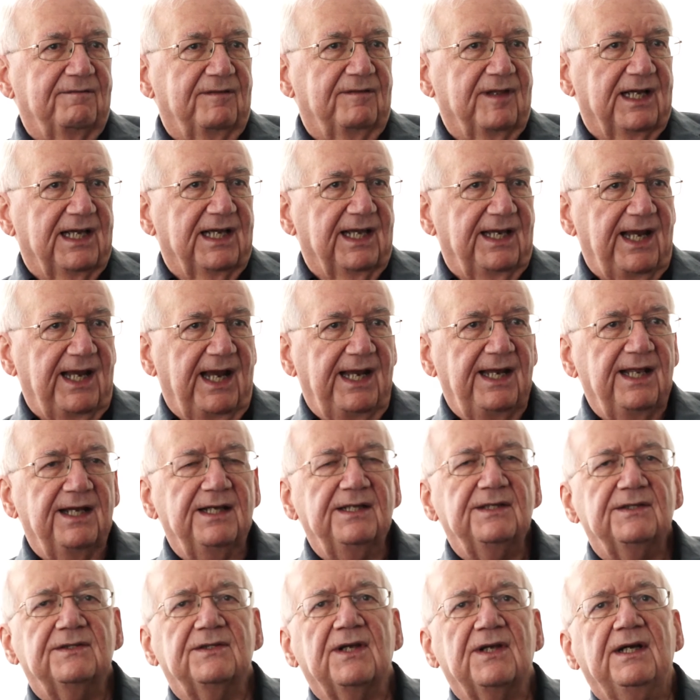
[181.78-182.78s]
of the
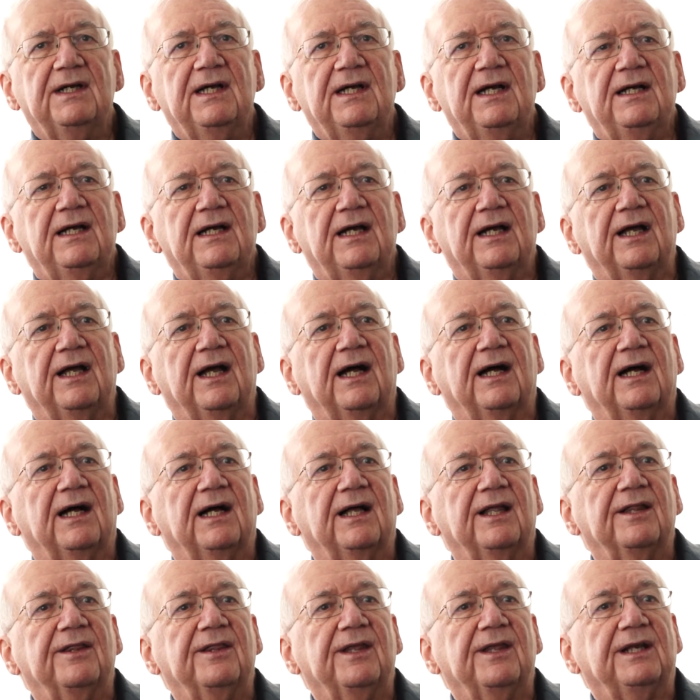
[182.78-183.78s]
Canadians.
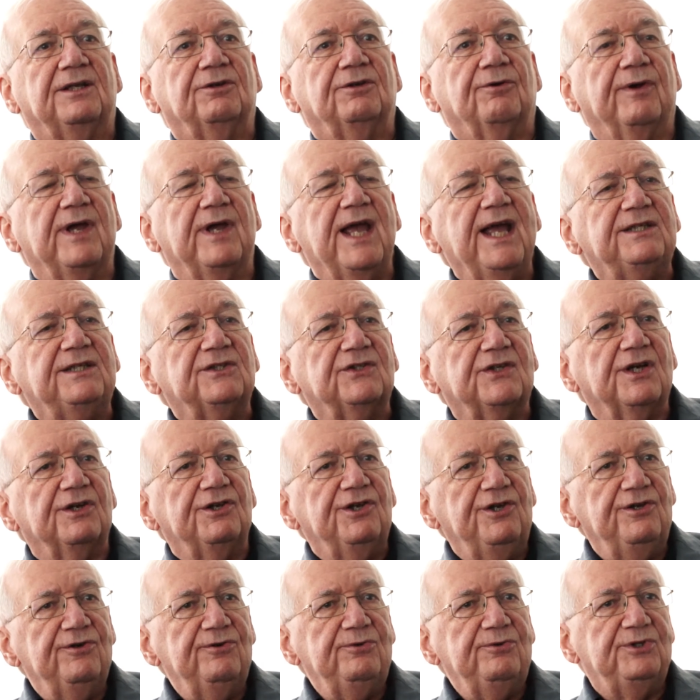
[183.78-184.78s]
It creates a
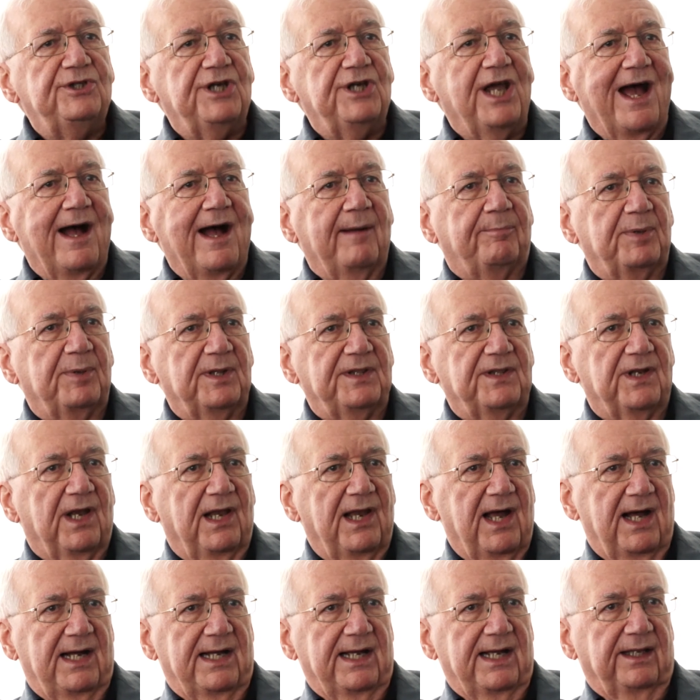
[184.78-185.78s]
huge gap in the
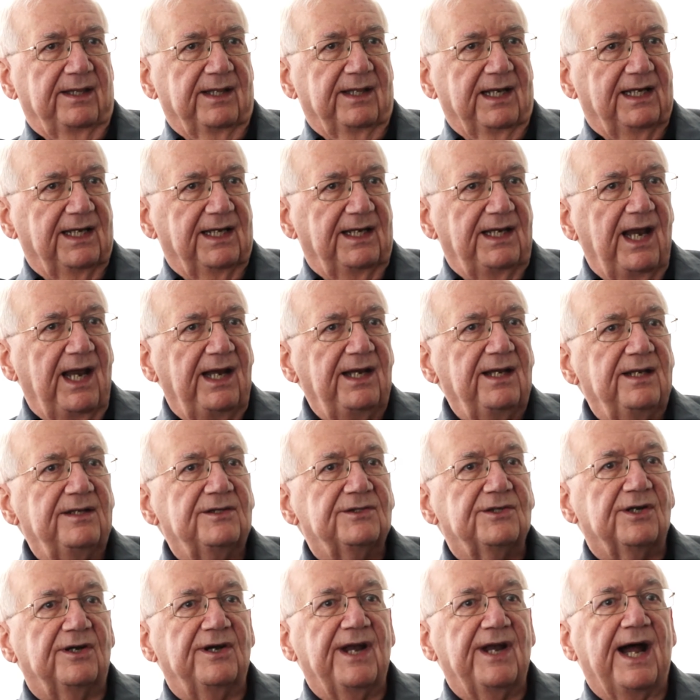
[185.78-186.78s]
line. The
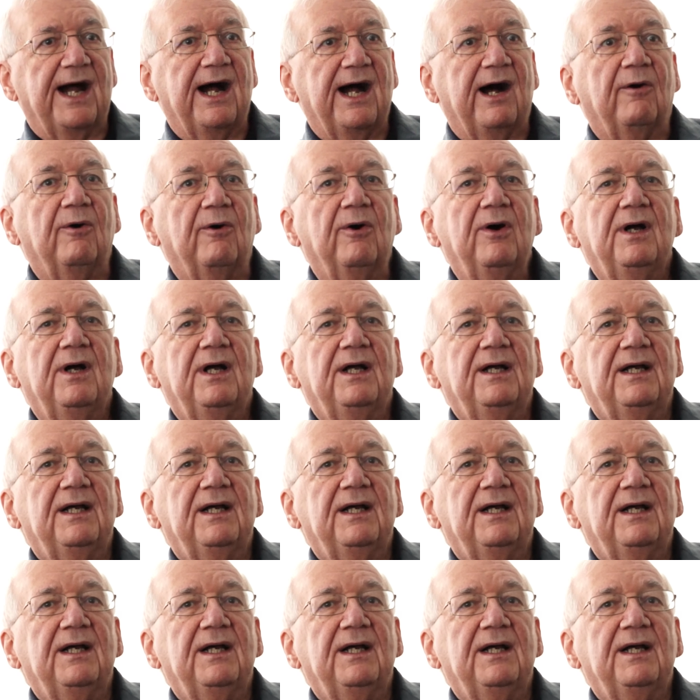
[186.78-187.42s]
Canadians are now